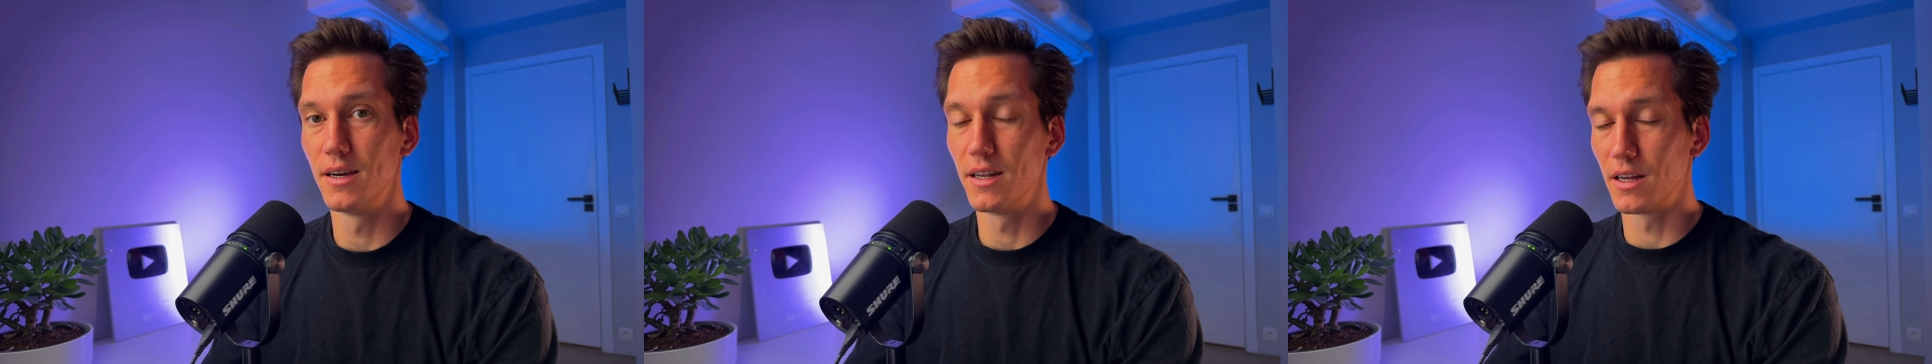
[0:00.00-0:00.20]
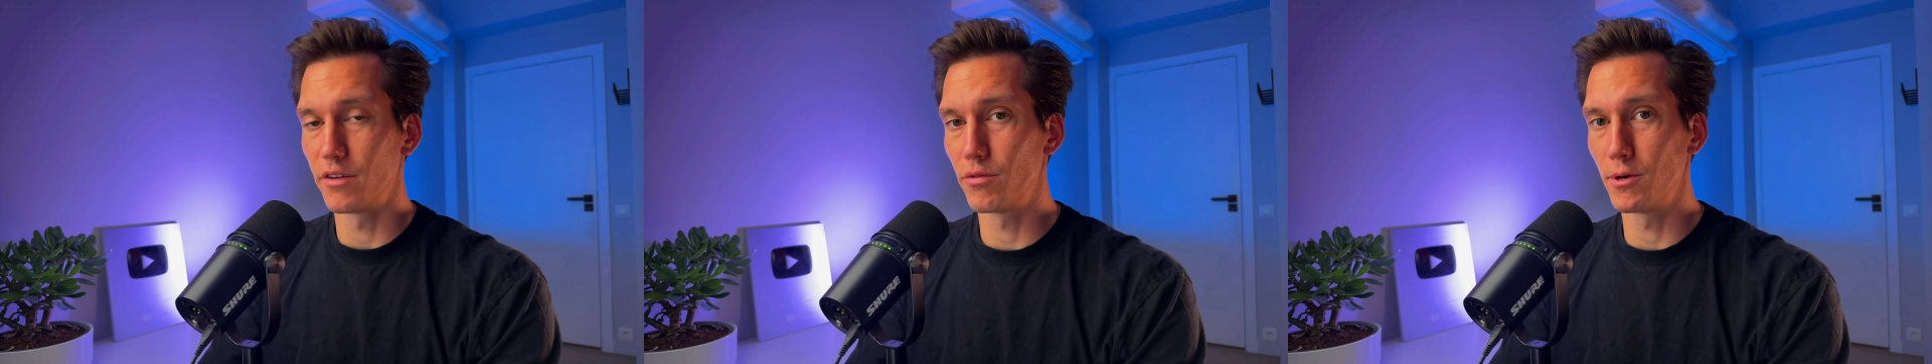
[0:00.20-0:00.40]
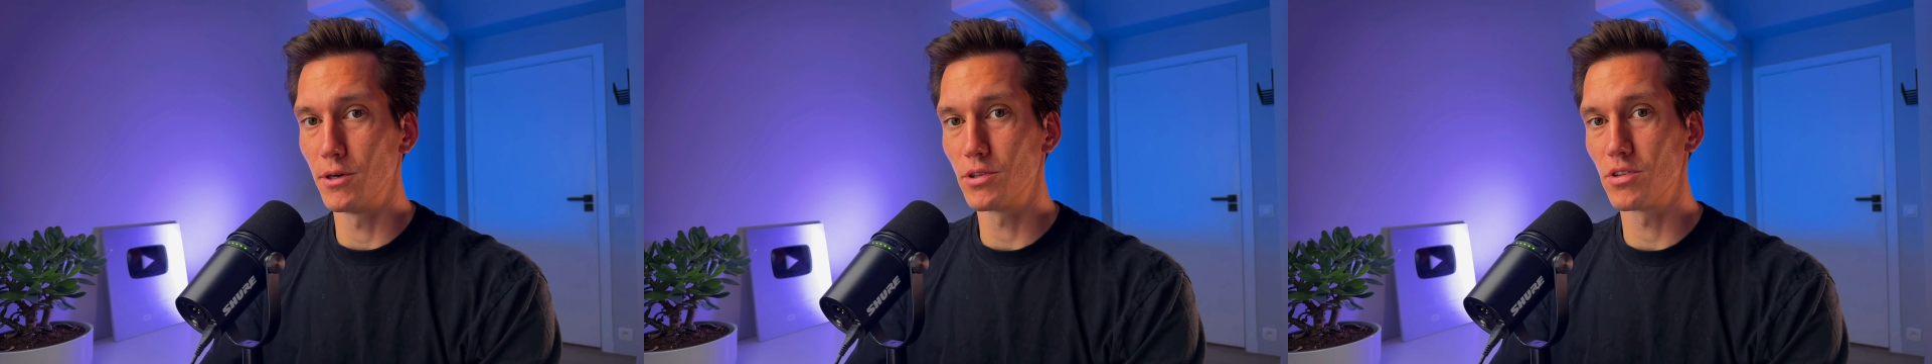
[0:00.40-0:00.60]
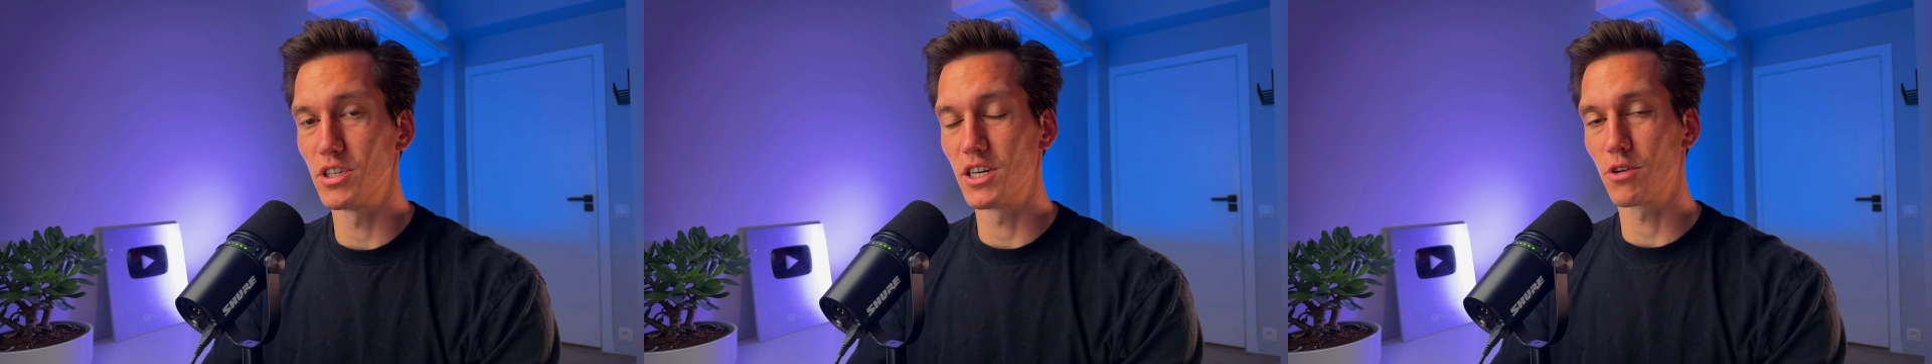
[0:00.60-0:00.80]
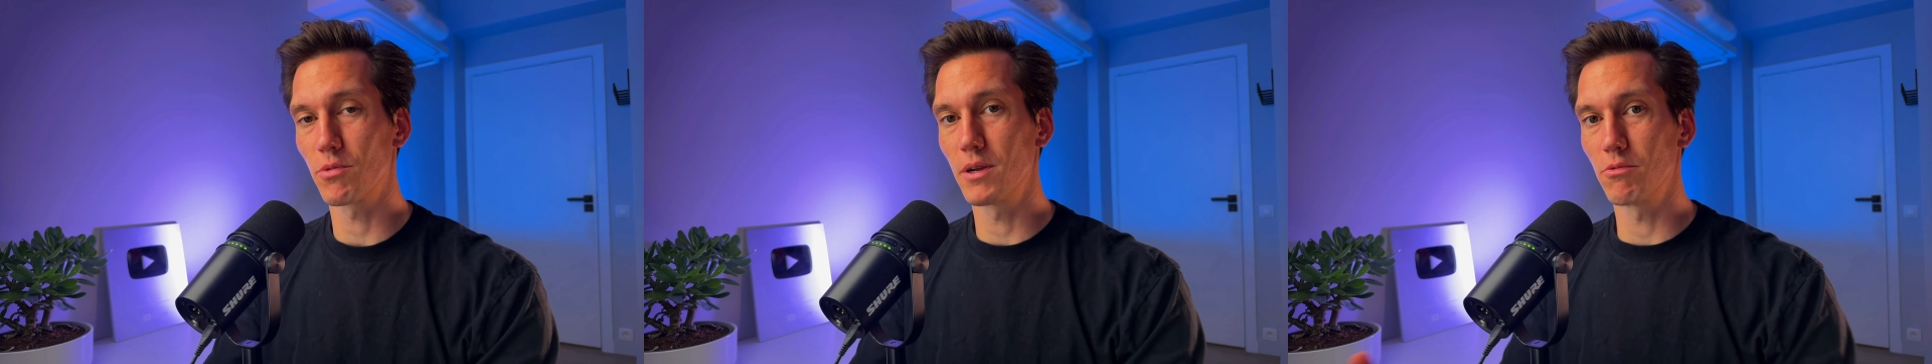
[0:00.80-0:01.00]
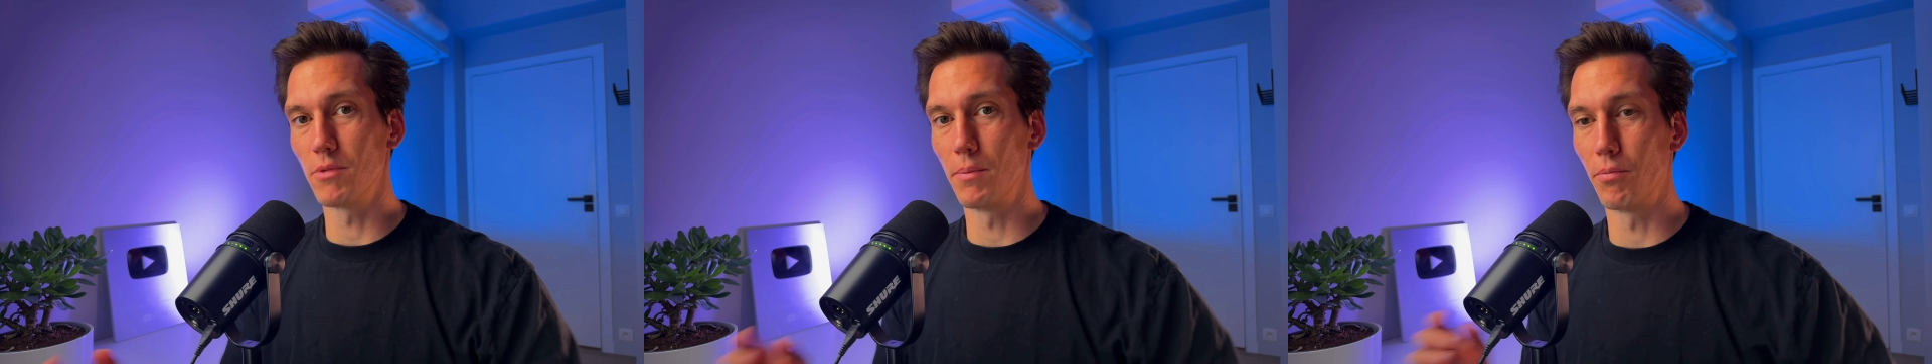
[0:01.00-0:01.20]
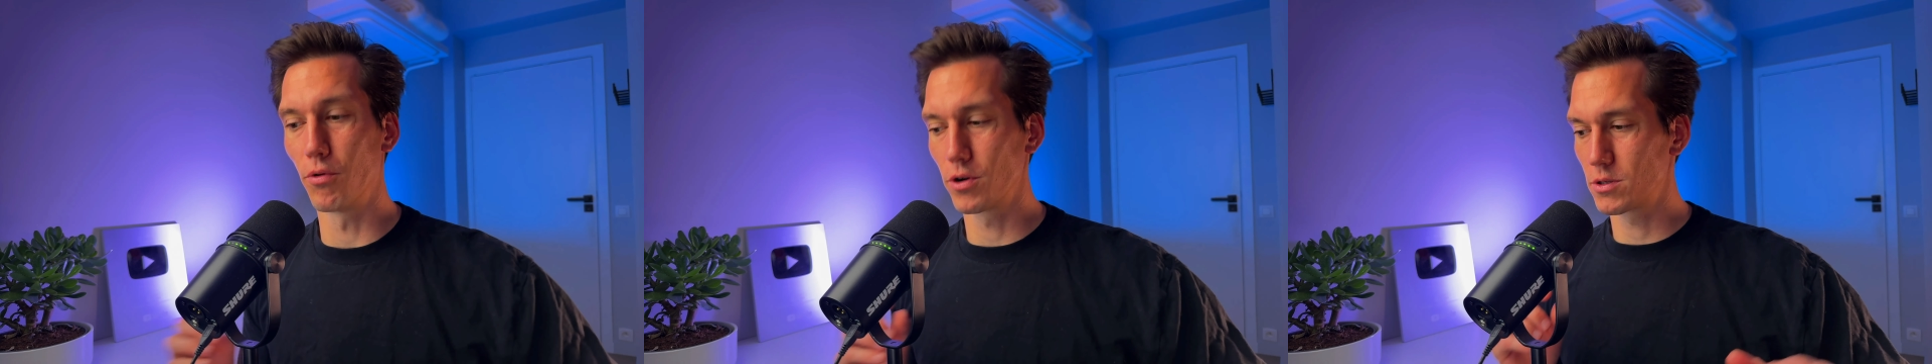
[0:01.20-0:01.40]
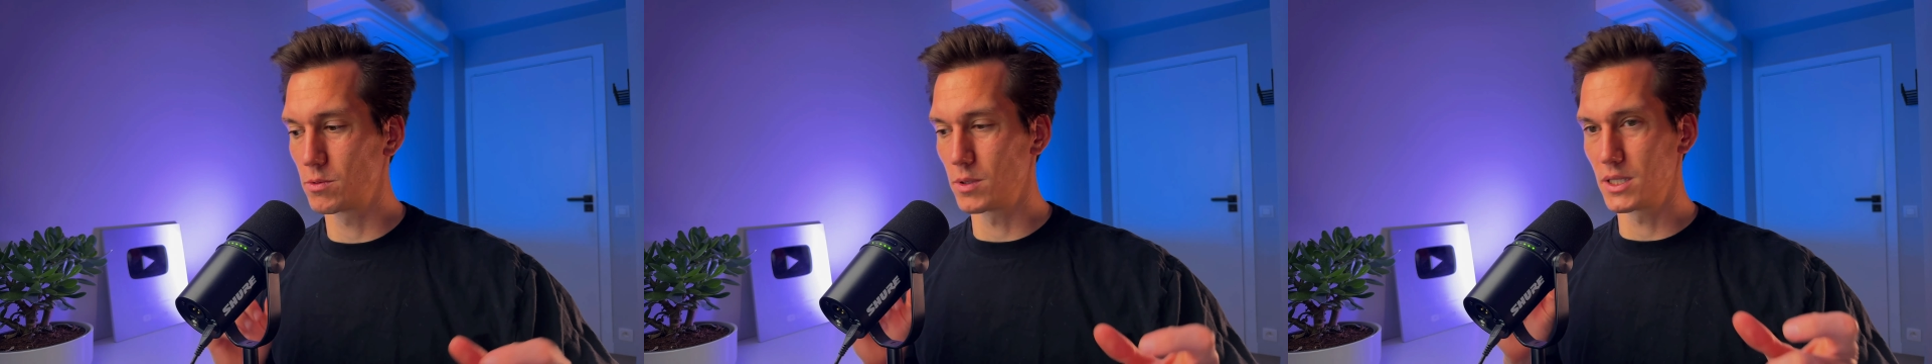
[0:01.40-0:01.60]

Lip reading: Now, if we go to generate reports,